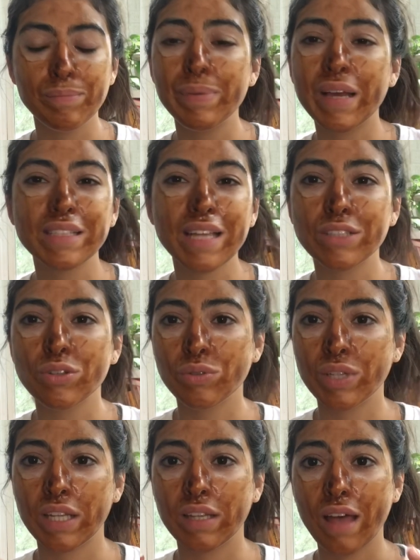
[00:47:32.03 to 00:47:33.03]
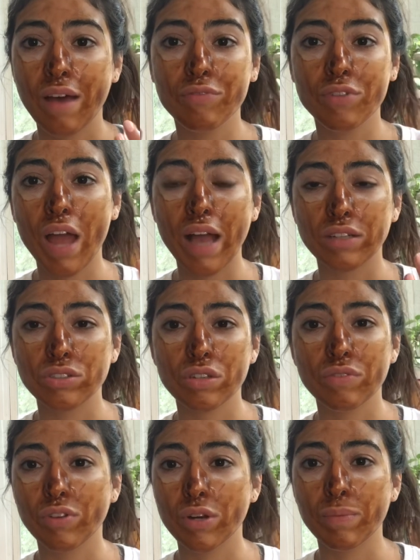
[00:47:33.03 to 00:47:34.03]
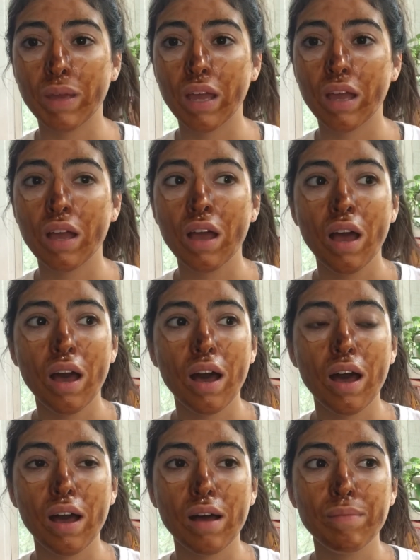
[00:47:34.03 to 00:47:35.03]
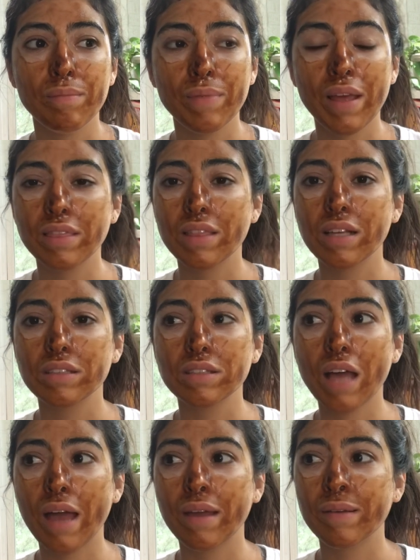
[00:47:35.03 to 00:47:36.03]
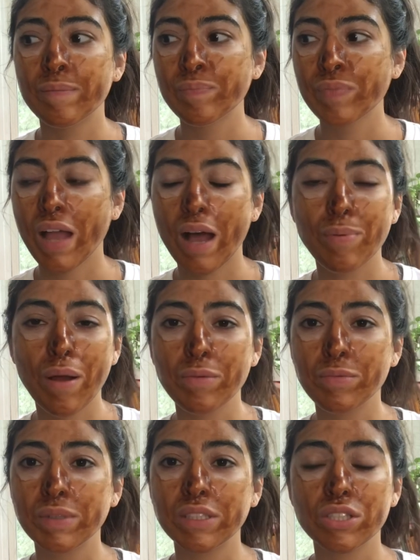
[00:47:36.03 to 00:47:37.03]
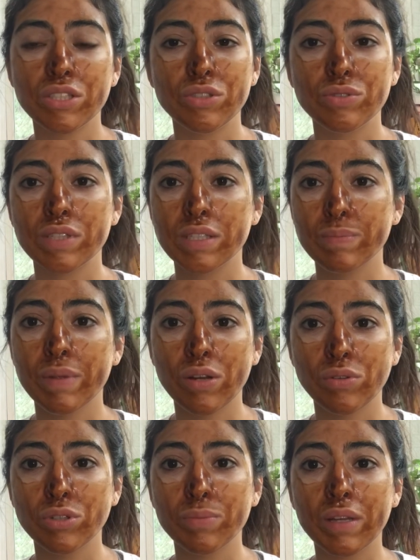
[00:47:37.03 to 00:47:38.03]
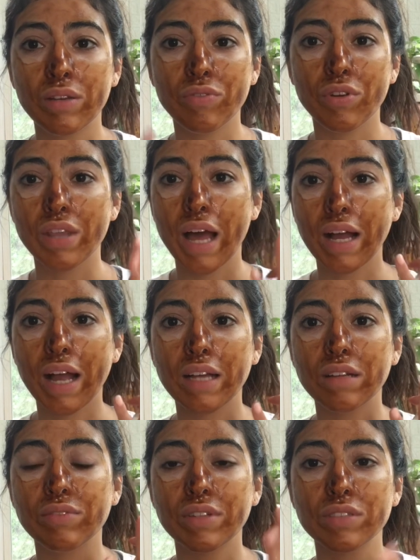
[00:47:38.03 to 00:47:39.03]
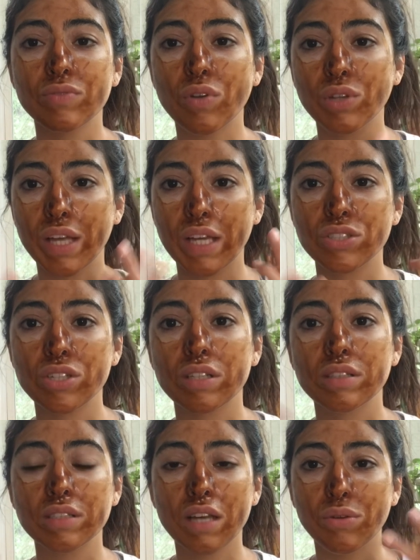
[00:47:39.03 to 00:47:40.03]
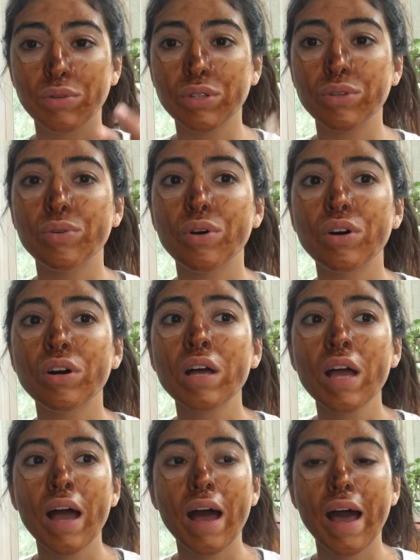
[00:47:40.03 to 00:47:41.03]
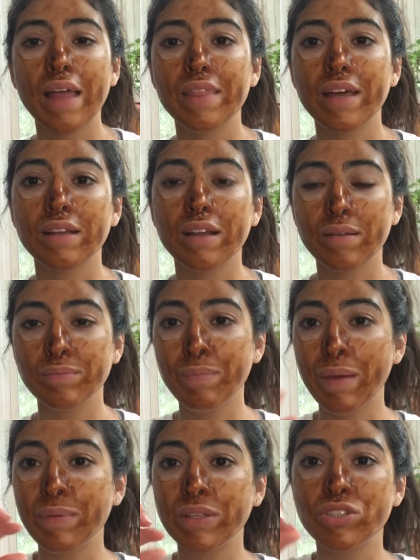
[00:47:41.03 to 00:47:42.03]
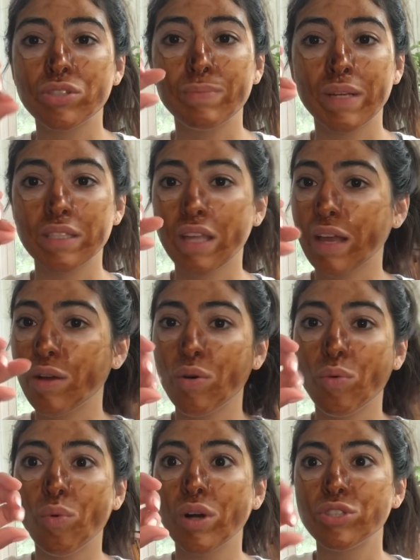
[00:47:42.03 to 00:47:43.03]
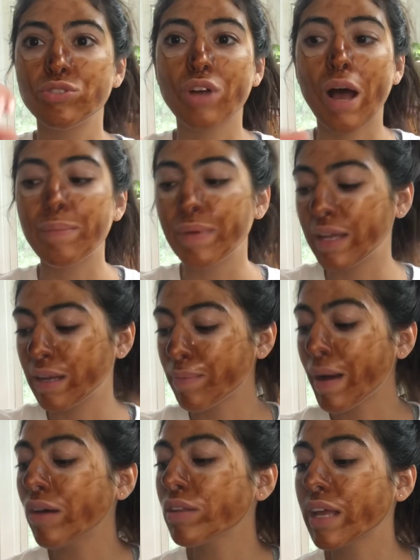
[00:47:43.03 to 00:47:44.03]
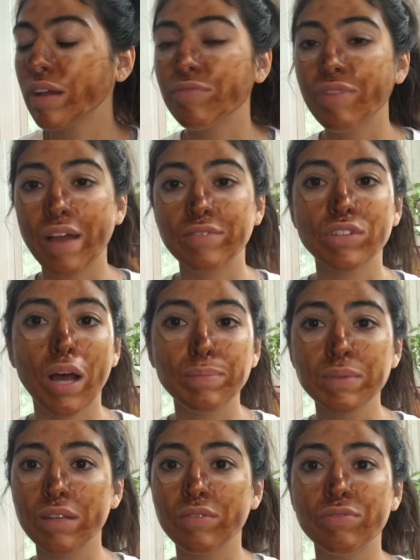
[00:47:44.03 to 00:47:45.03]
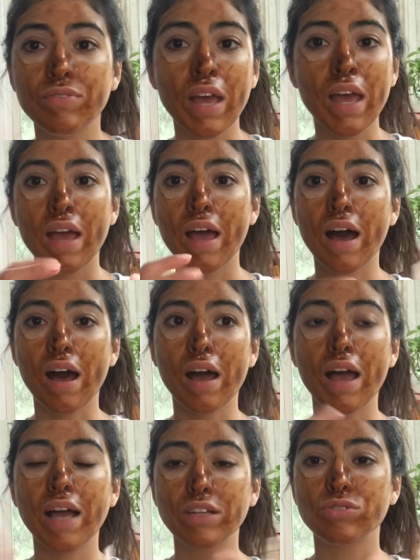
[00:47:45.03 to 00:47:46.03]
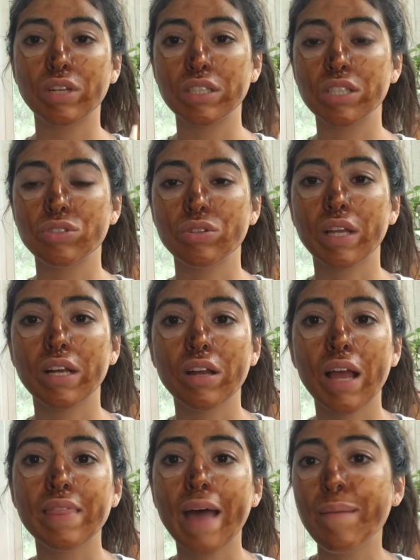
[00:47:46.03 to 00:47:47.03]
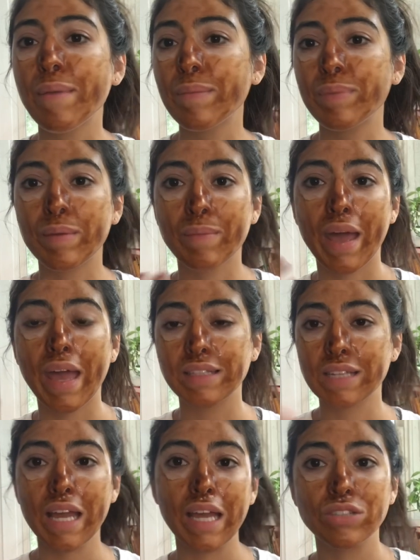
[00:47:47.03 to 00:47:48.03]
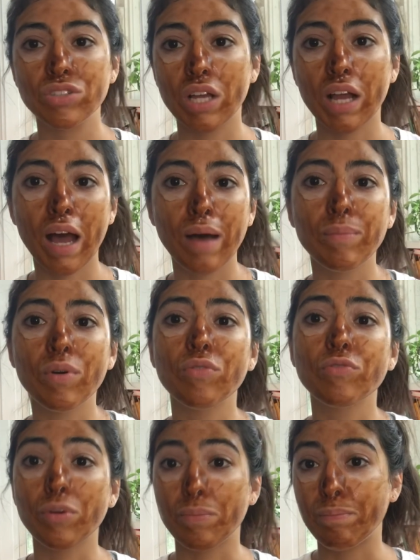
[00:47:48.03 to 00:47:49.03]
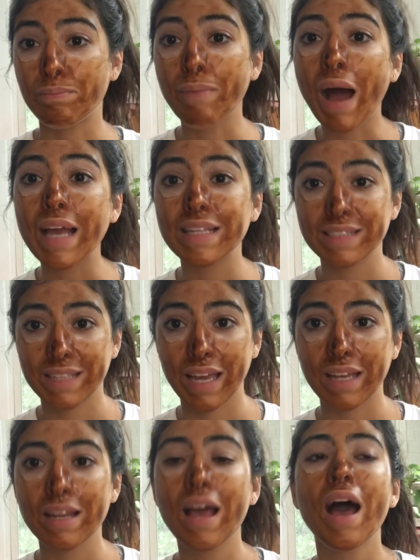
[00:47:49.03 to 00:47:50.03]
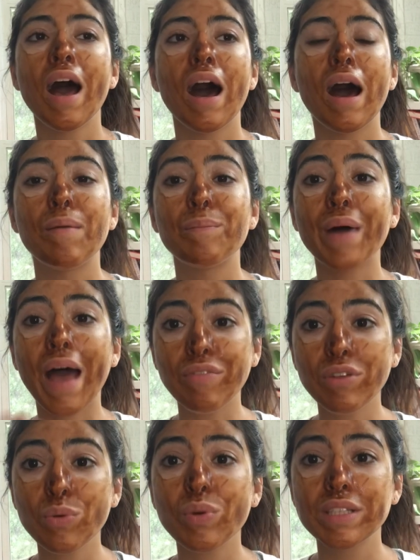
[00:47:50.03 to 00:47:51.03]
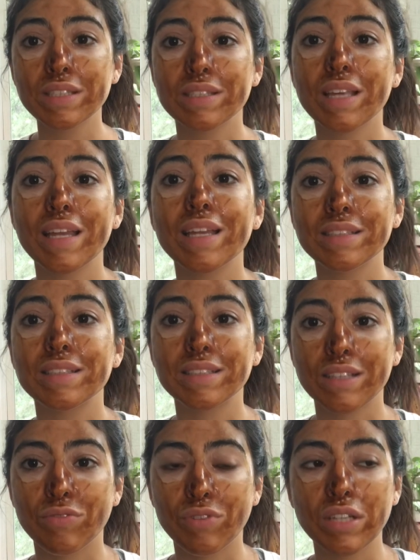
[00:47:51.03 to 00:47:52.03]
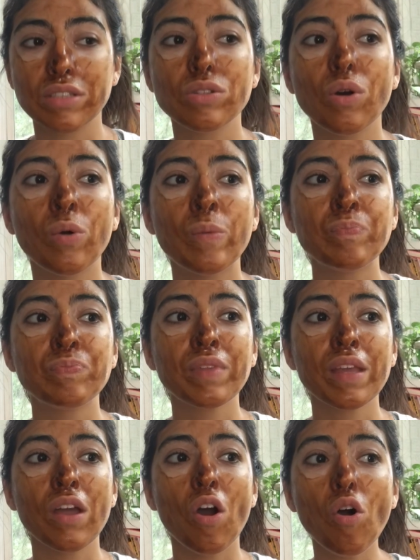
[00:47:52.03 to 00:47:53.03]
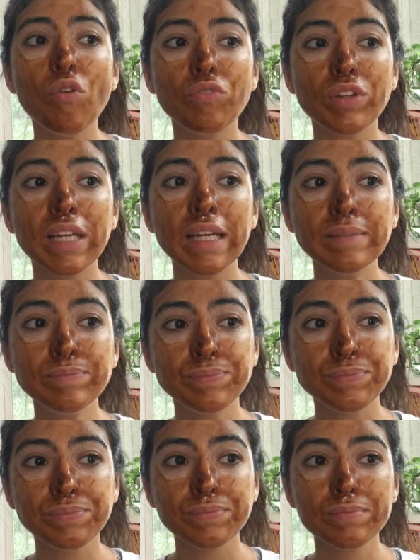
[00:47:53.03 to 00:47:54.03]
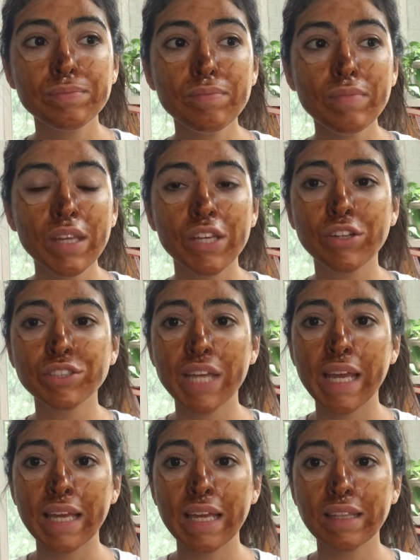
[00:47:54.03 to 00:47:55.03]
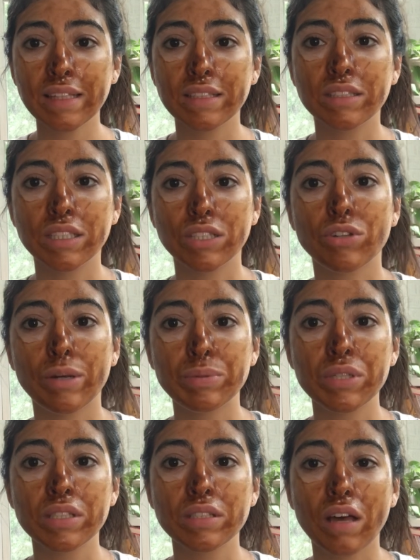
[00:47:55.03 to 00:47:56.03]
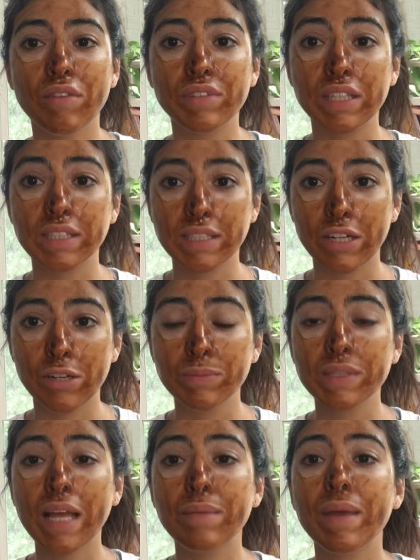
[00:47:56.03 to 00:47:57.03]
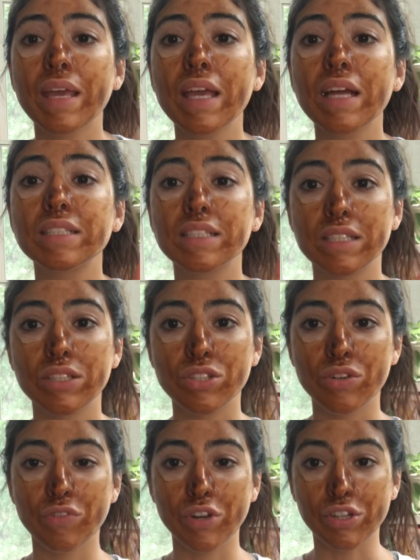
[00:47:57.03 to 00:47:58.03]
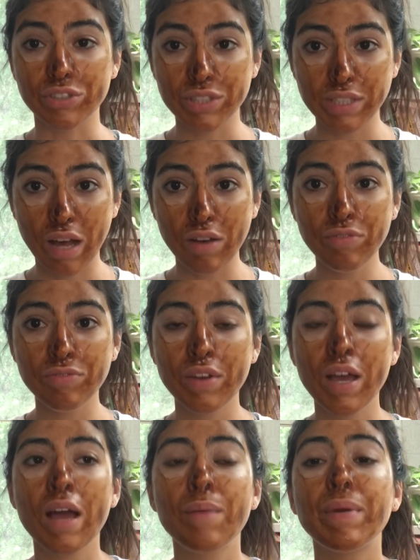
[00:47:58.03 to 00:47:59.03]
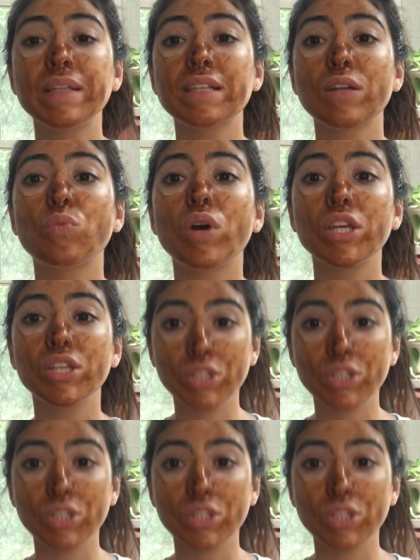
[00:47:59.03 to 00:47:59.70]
because I don't need that extra firming and things. I'll probably just use the Splenodermine for that kind of exfoliation, cell renewal, and then maybe just mix like 1 drop in about like 5 drops of X-ray tissulaire, and that might be my anti-aging combo for my skin. But everyone's skin is different, so hopefully you're taking these descriptions of these serums and making a decision for yourself based on what